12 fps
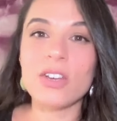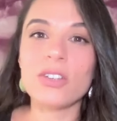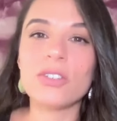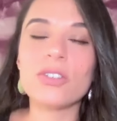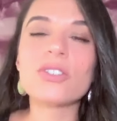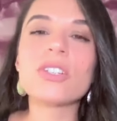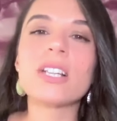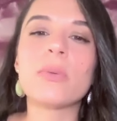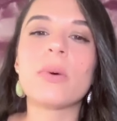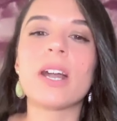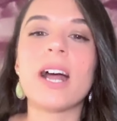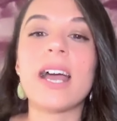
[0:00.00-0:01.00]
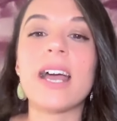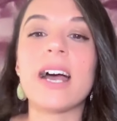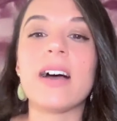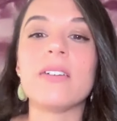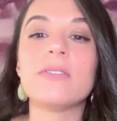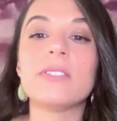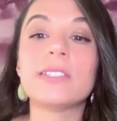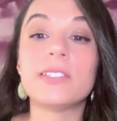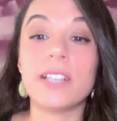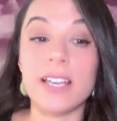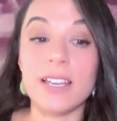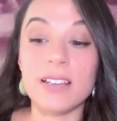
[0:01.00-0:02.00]
Usually, what I have
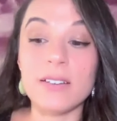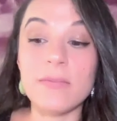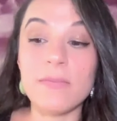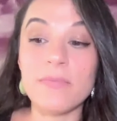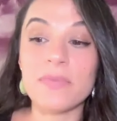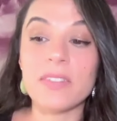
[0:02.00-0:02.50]
seen